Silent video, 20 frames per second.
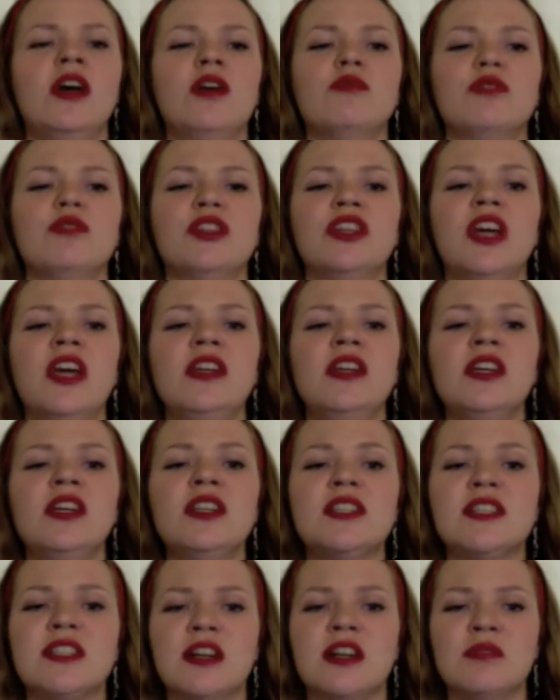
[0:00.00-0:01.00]
with gaining
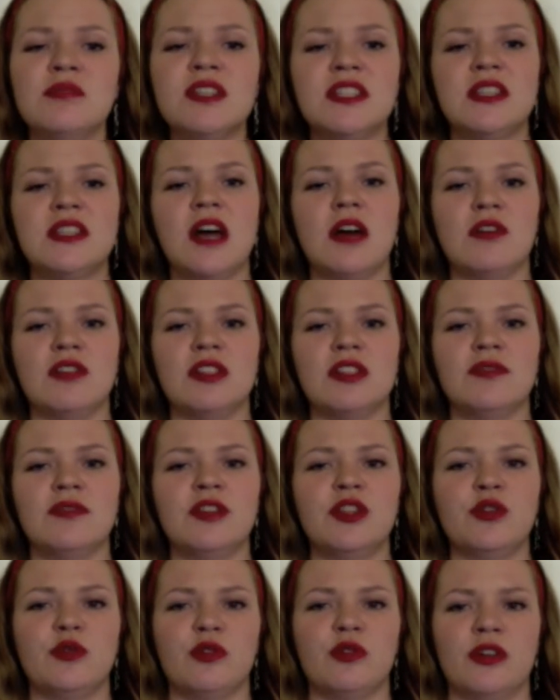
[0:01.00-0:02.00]
some status of
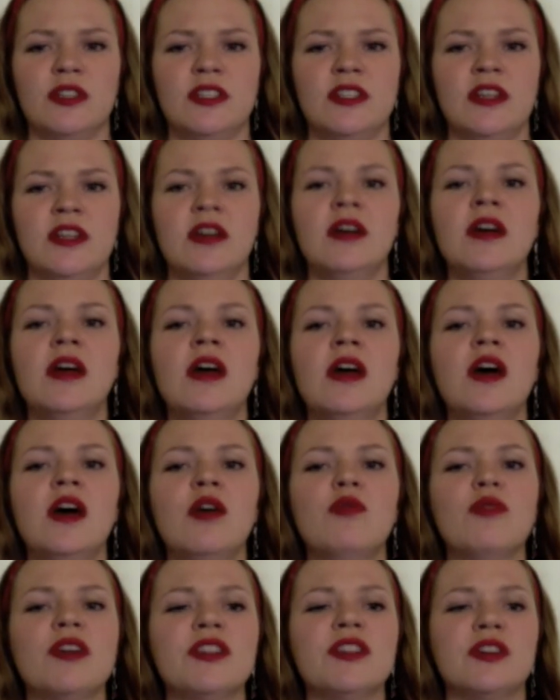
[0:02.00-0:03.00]
authority,
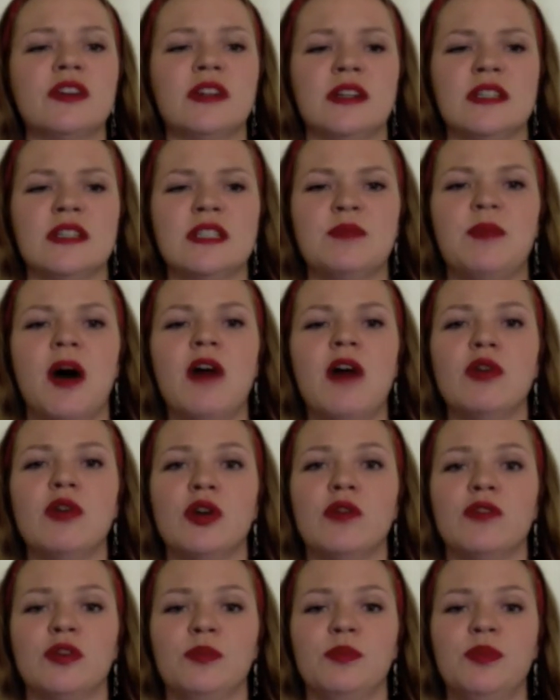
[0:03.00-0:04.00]
whether it is power
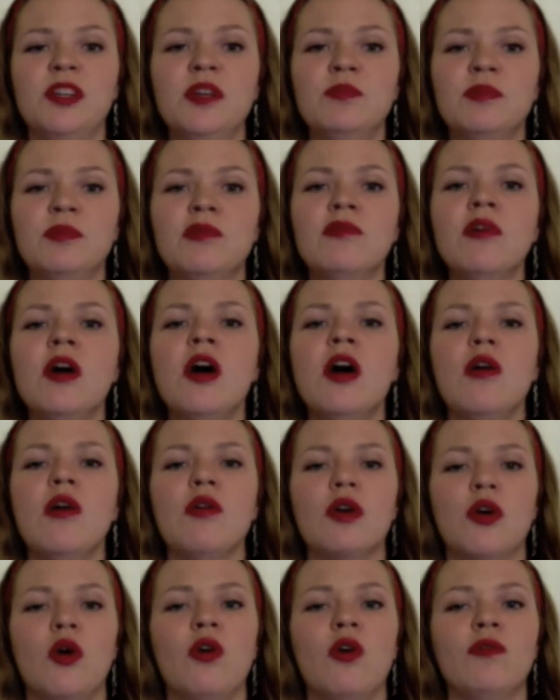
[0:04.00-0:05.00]
over people
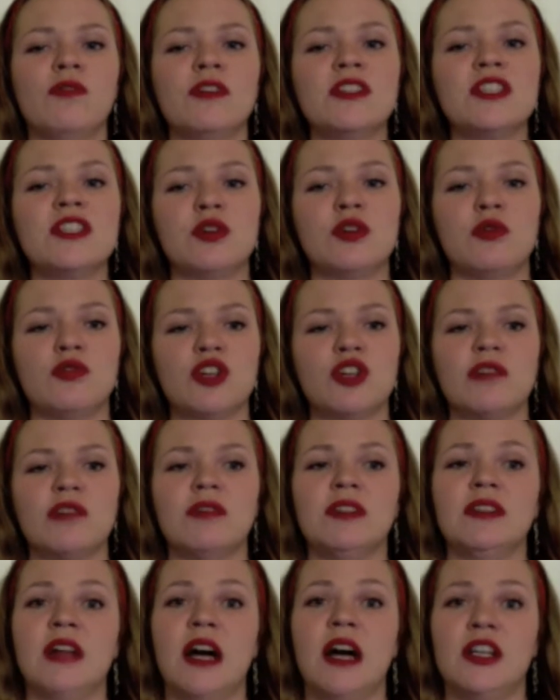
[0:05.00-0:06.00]
or over social
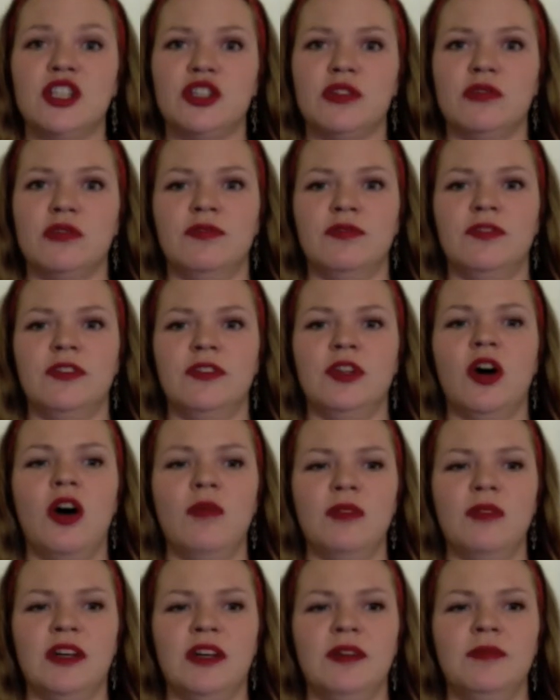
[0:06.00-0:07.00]
and natural
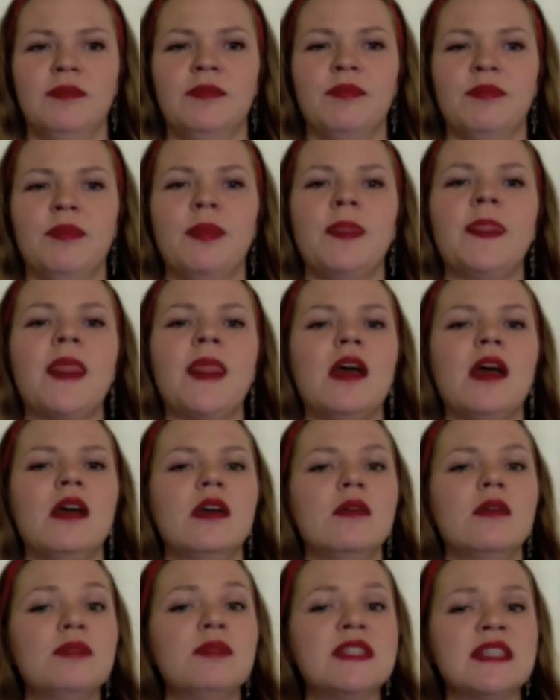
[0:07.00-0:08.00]
phenomena.
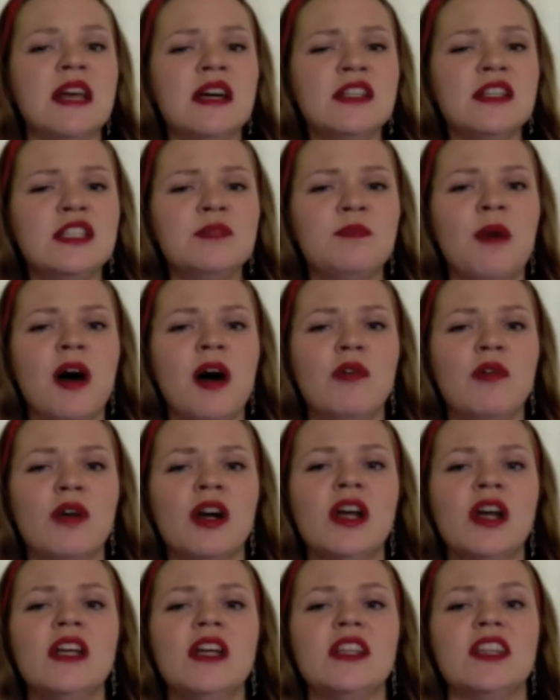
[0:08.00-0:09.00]
Besides power,
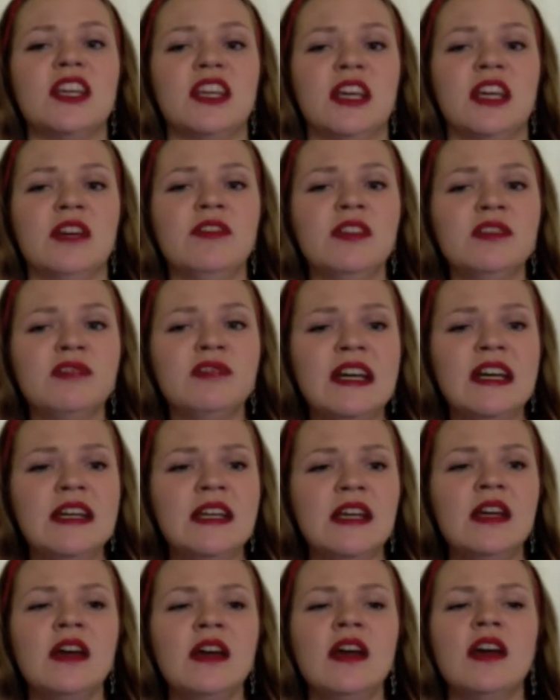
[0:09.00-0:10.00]
the given
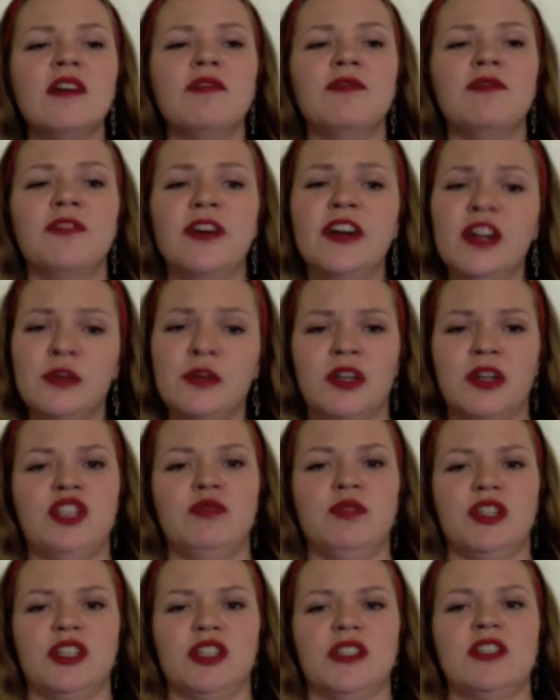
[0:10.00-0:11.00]
lady very much
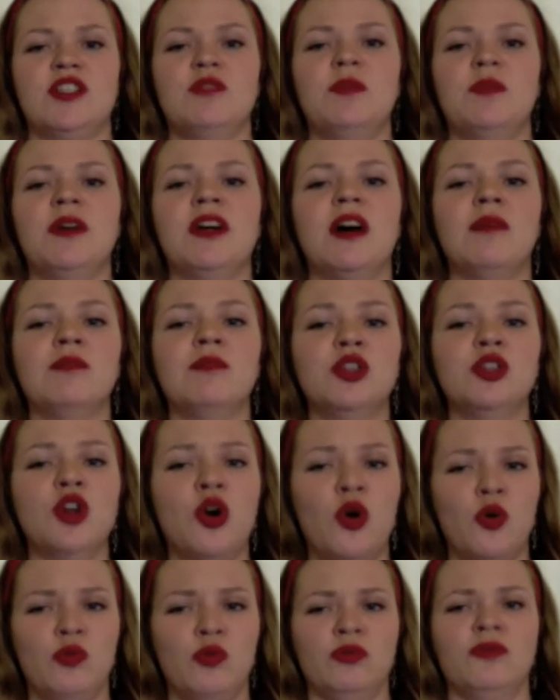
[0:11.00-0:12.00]
wishes to become
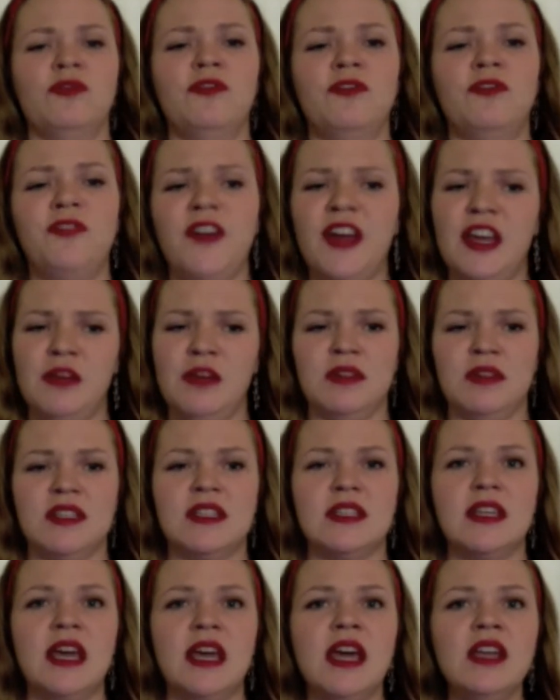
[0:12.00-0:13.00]
known,
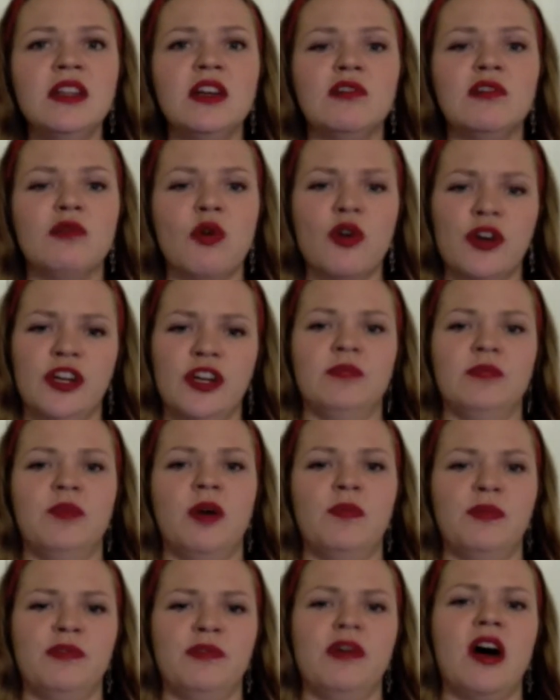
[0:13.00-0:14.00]
famous, gain glory and
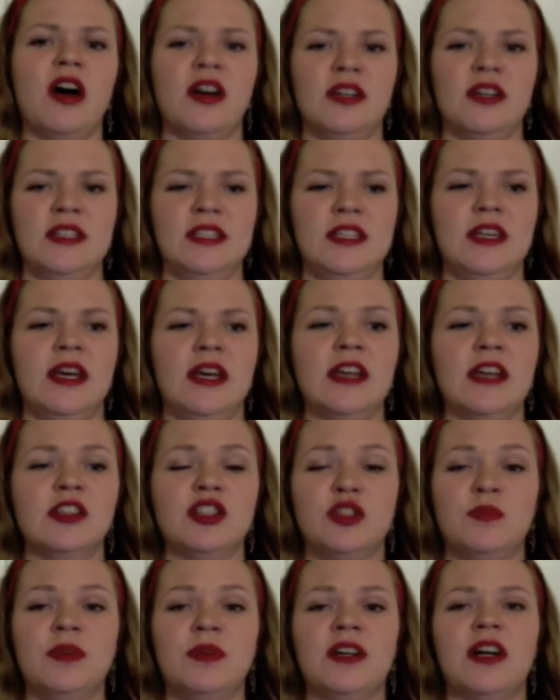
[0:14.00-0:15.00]
popularity, and
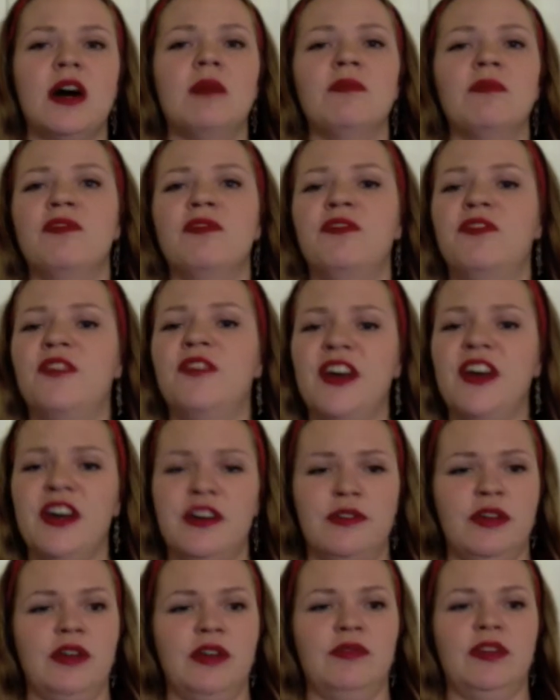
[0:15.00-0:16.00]
to become
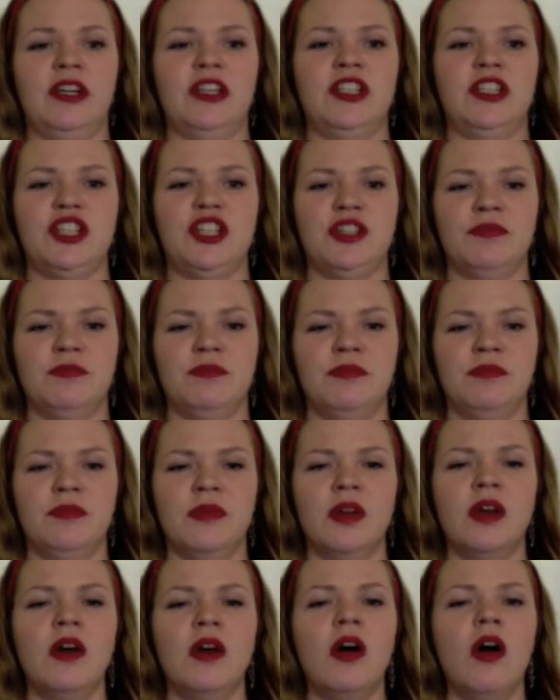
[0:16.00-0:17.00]
very rich.
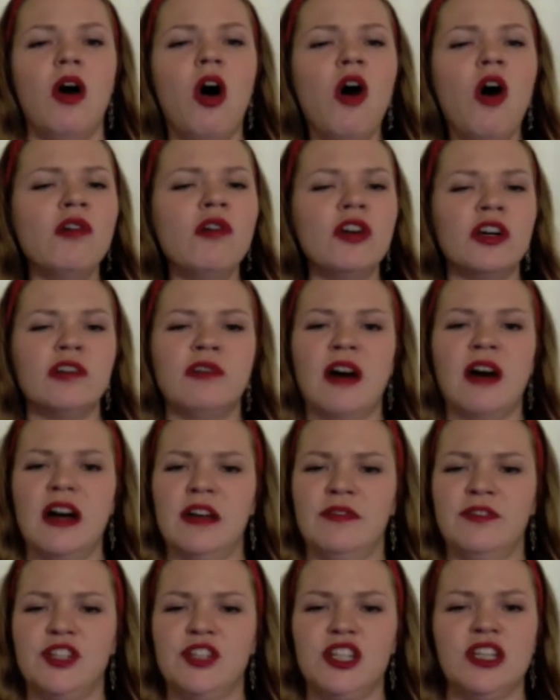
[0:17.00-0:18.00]
All her
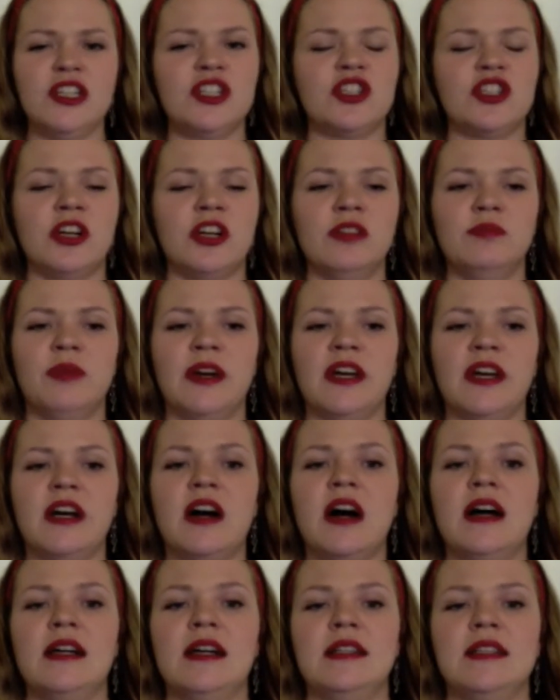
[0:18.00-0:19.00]
life she is drawn by
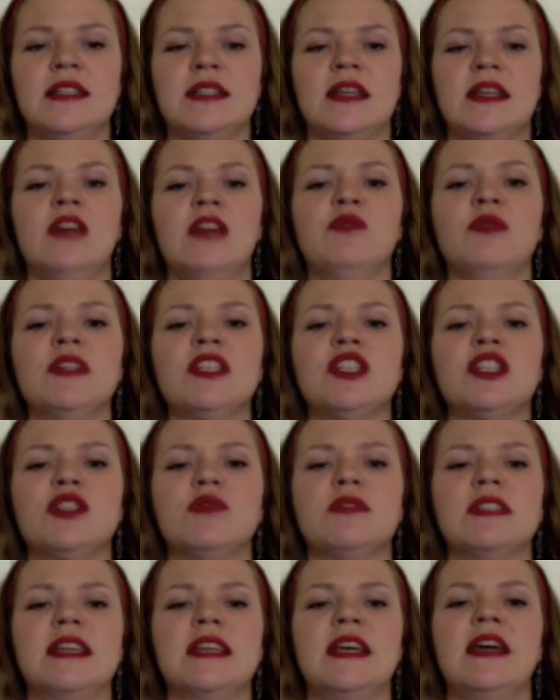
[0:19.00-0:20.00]
heights and wants to
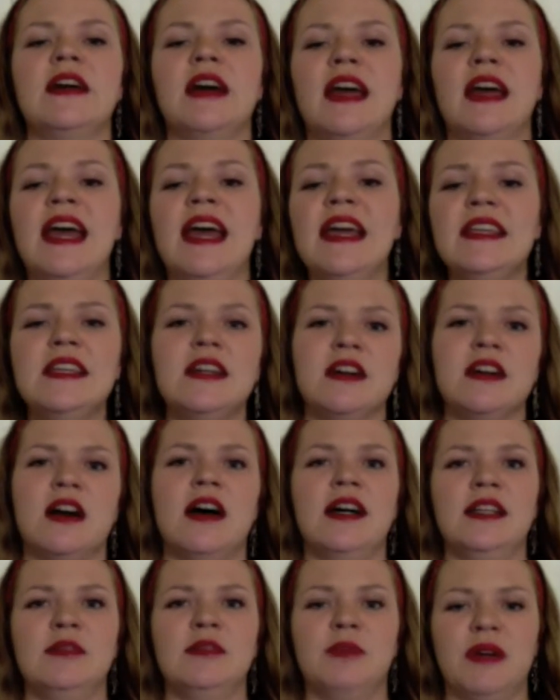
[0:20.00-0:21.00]
take any
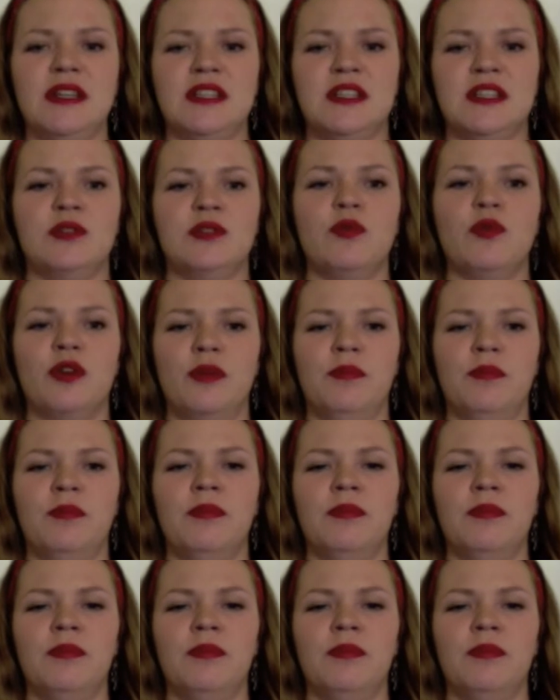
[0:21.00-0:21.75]
height by storm.